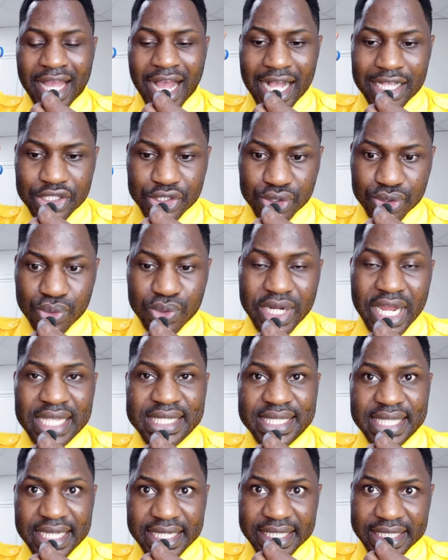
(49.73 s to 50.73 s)
As soon
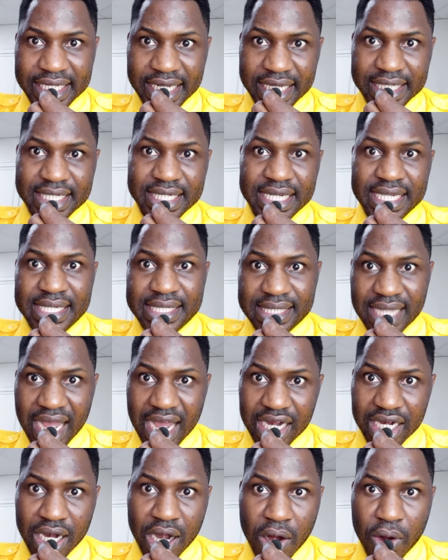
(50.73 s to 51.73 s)
as the date is
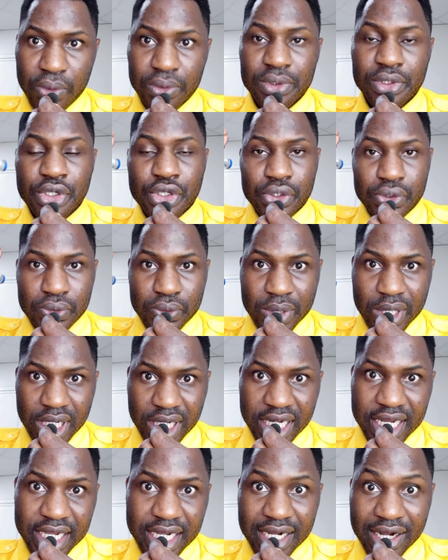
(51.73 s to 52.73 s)
around, you
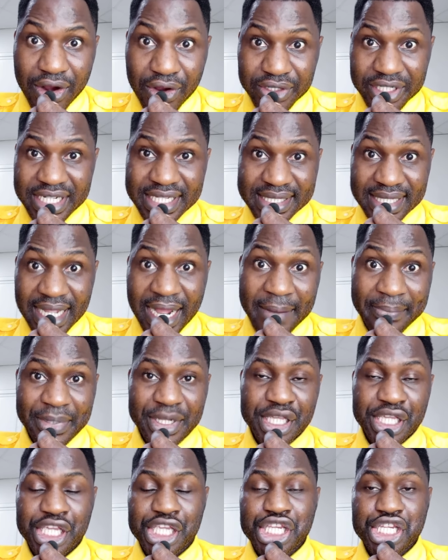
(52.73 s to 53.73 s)
click on this
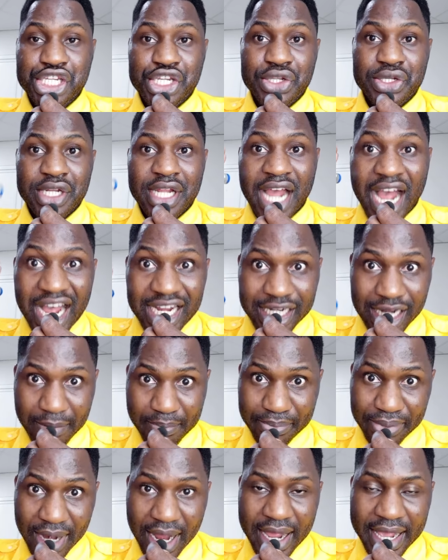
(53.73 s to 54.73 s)
application and
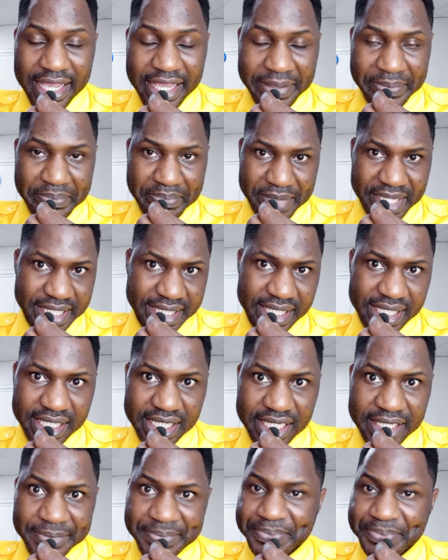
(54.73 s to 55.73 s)
apply
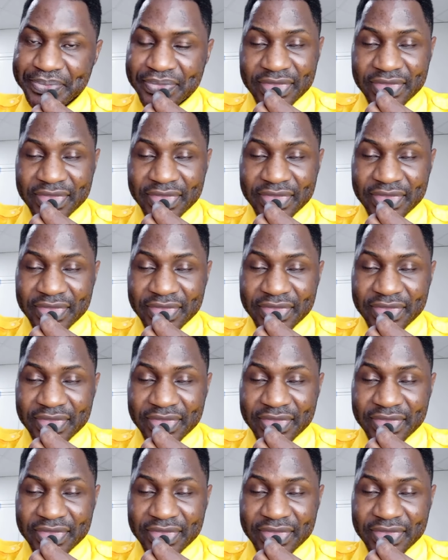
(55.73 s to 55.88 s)
immediately.